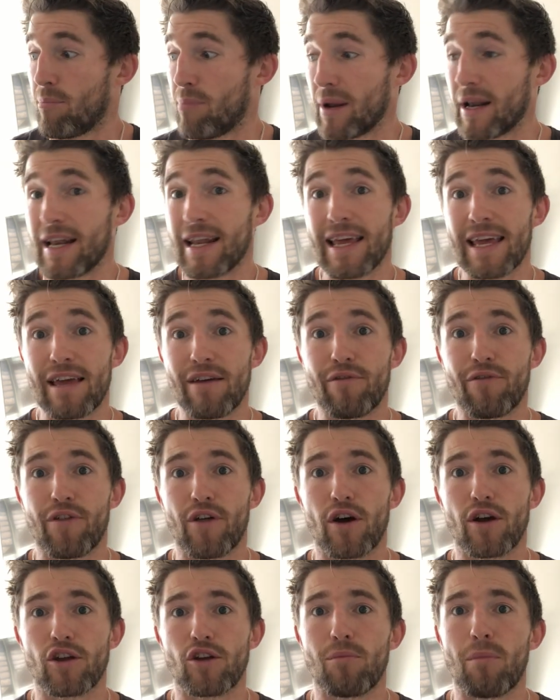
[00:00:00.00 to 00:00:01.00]
believe
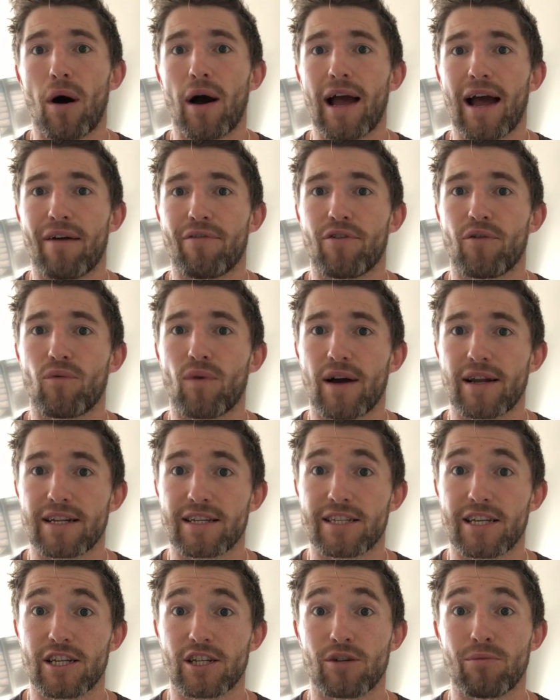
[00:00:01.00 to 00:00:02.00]
that you might have the right
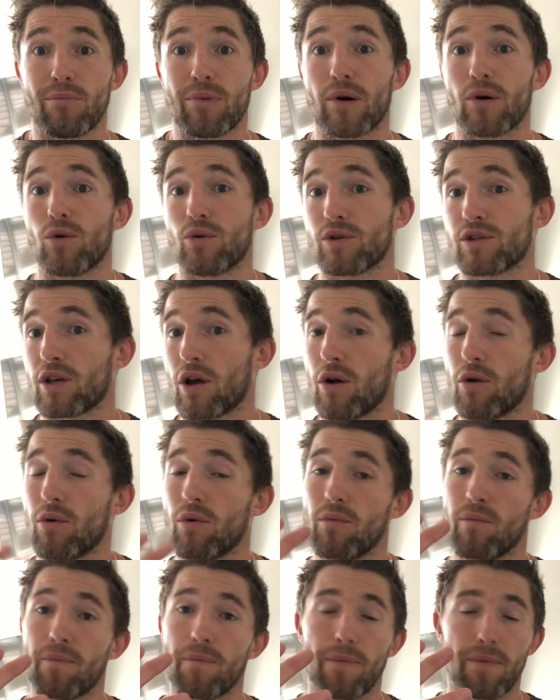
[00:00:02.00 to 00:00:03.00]
decision, but
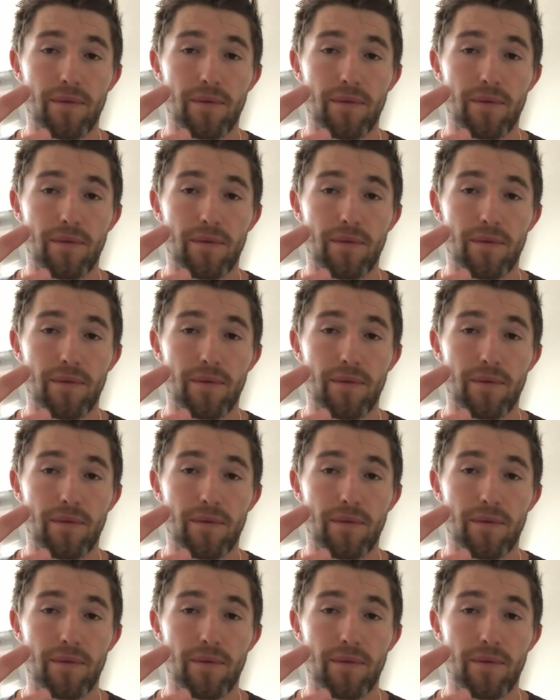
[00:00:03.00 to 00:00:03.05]
also